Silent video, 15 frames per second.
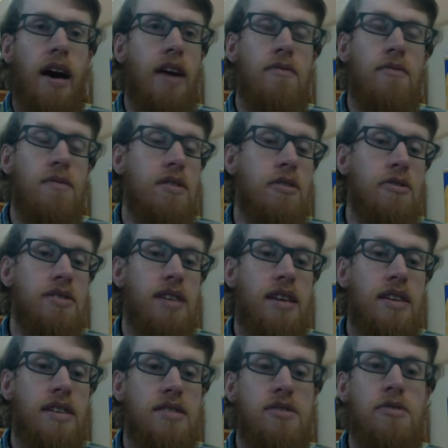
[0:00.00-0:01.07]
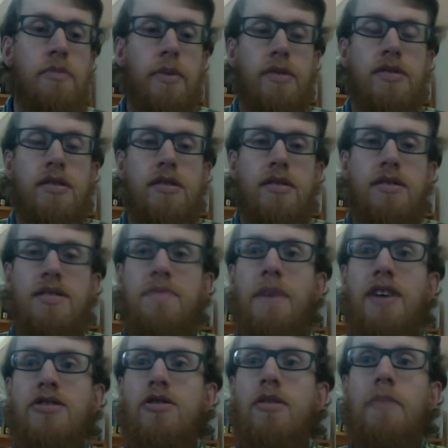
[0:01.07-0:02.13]
There's nothing super
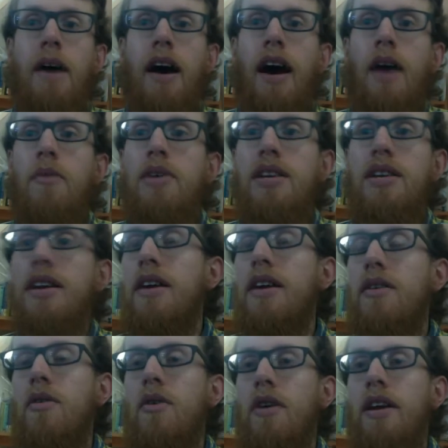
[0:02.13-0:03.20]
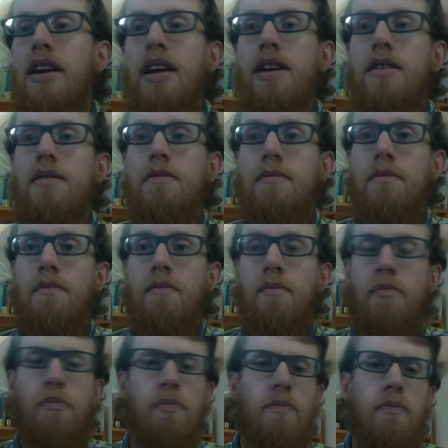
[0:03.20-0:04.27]
special about how we did it or any,
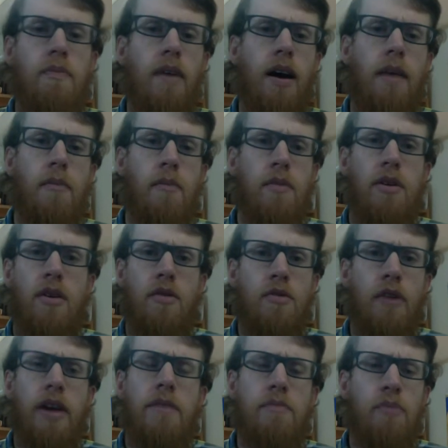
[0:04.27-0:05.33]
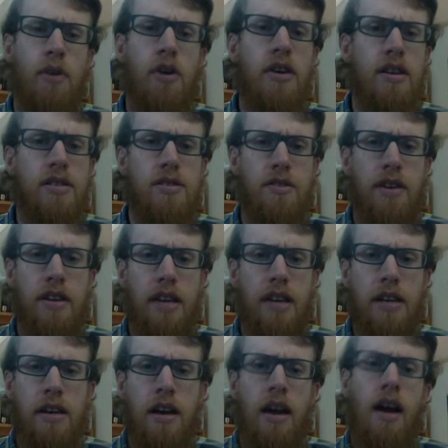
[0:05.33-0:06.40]
great brilliance or
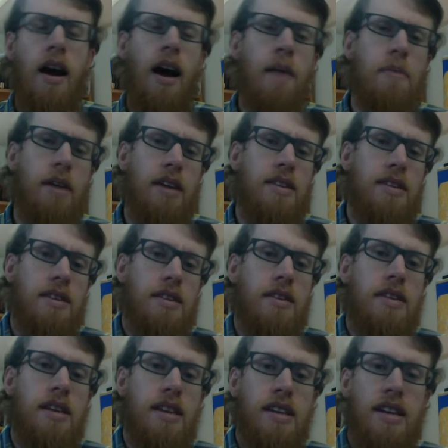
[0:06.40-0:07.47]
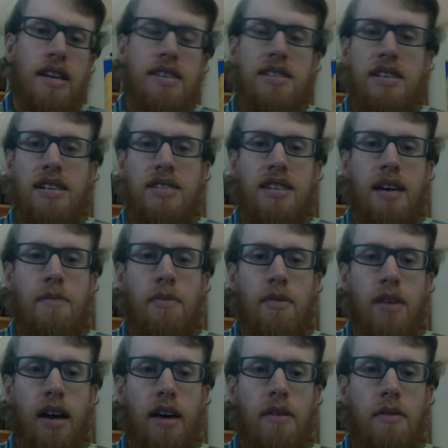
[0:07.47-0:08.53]
anything. But I think it is an example
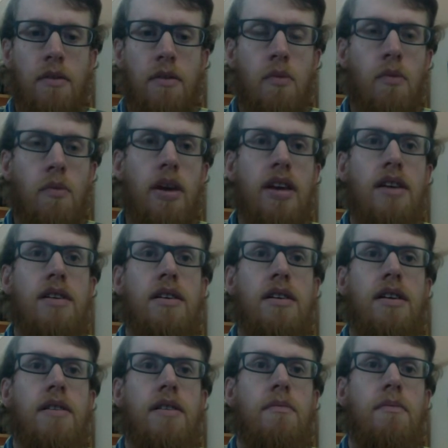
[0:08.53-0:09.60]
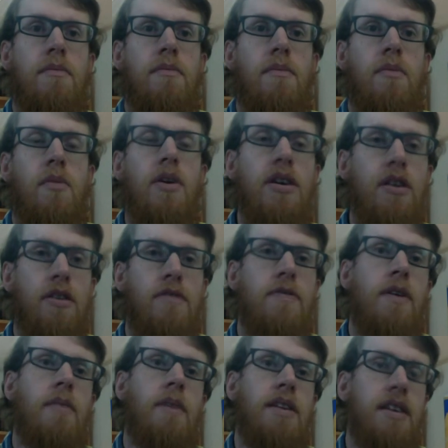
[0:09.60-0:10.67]
that we learned
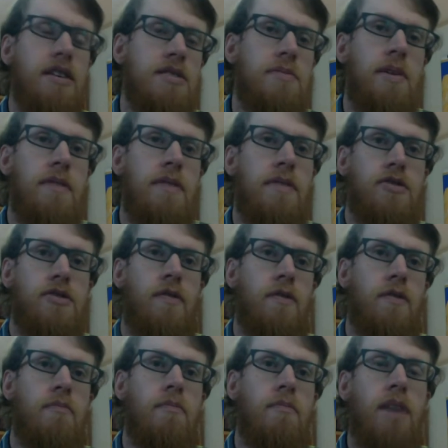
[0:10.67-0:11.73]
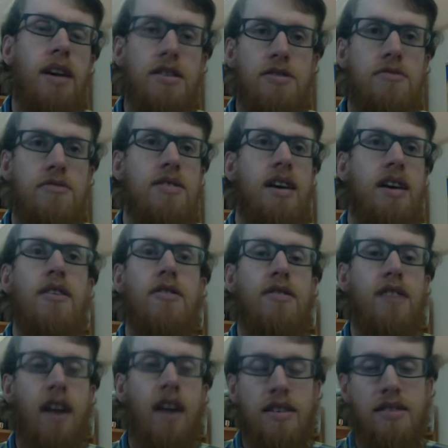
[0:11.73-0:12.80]
from. I think is beneficial for my students. I learned a
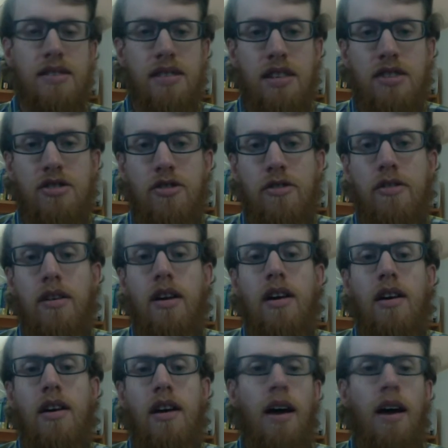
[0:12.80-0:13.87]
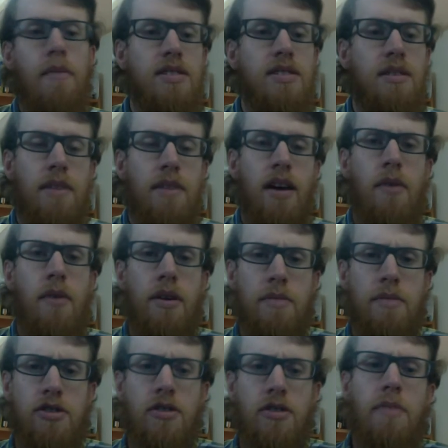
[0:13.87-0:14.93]
lot as a teacher, and something I want to
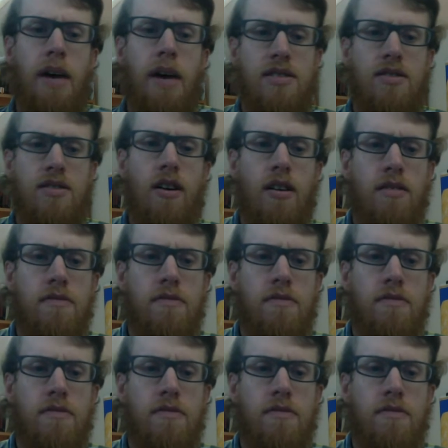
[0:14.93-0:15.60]
be sure to pass along.